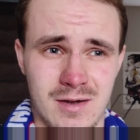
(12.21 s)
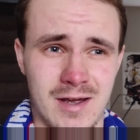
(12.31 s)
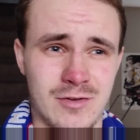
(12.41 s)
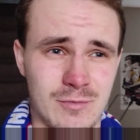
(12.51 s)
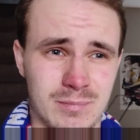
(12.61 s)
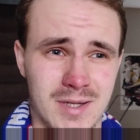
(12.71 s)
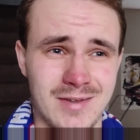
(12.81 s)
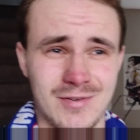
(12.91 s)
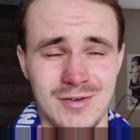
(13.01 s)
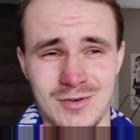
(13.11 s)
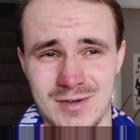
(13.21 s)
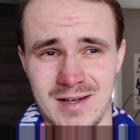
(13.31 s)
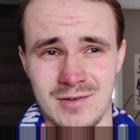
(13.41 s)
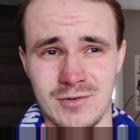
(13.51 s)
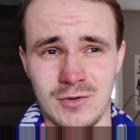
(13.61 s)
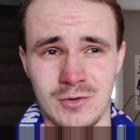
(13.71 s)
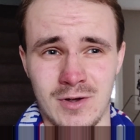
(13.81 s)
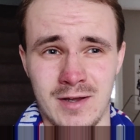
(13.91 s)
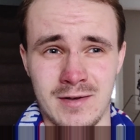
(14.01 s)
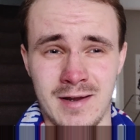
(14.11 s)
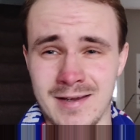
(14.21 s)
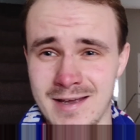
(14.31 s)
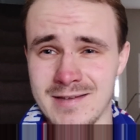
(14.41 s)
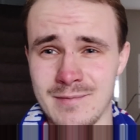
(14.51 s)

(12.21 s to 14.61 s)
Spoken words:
I had some plans that got cancelled, and I guess